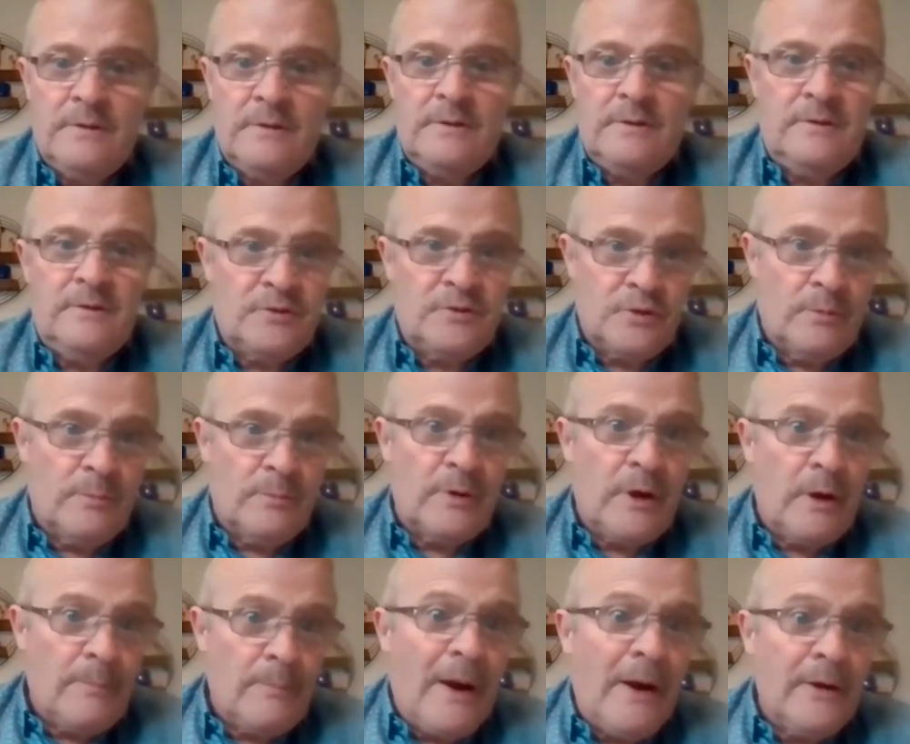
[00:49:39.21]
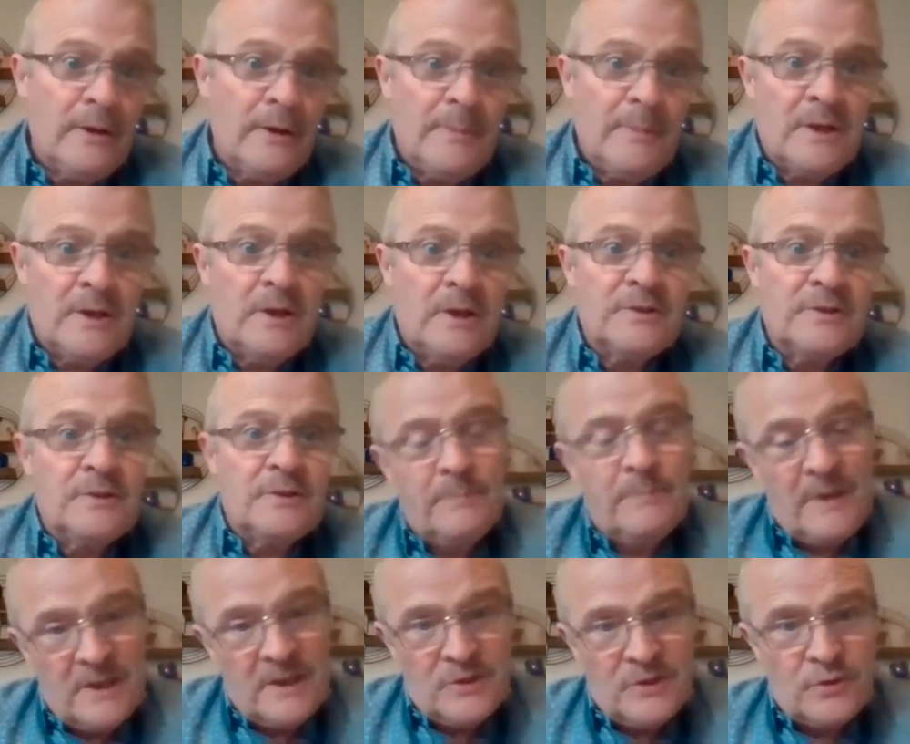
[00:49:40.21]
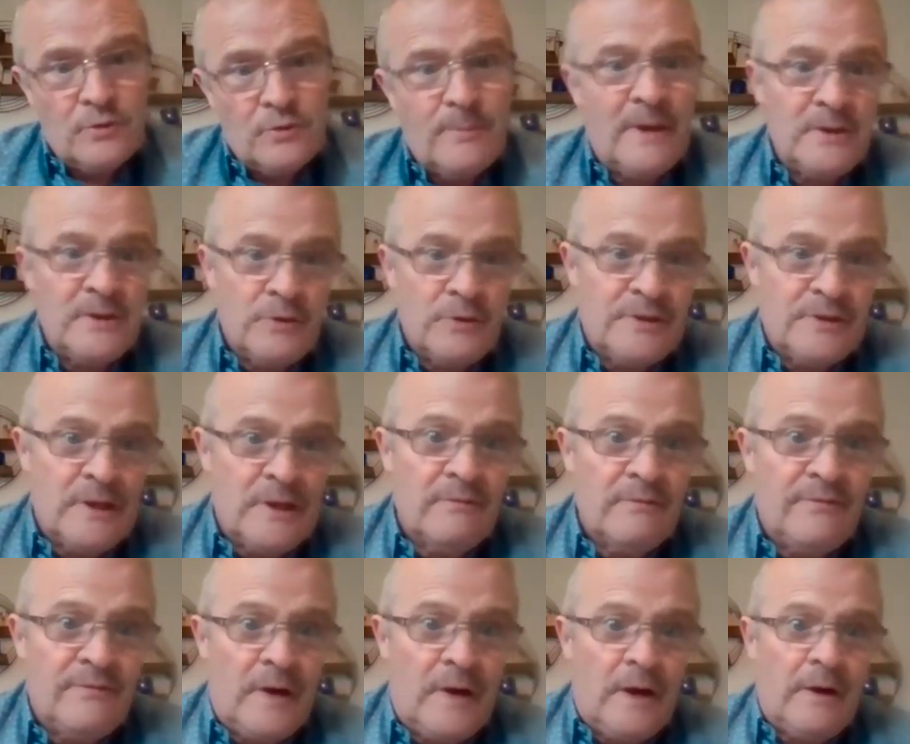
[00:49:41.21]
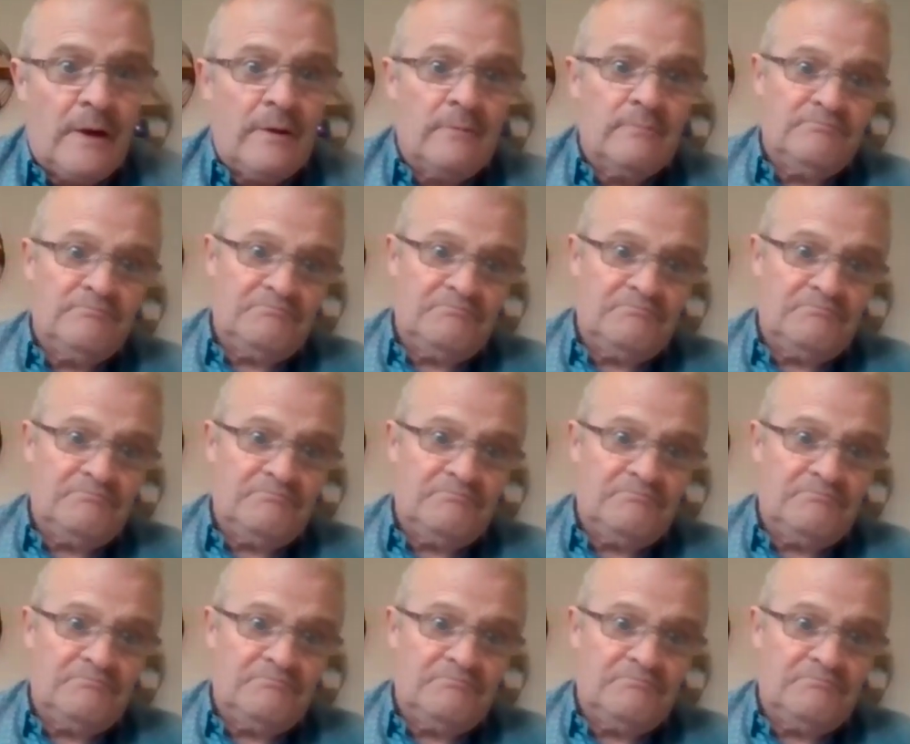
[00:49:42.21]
drummer are married because the bass drum and yourself are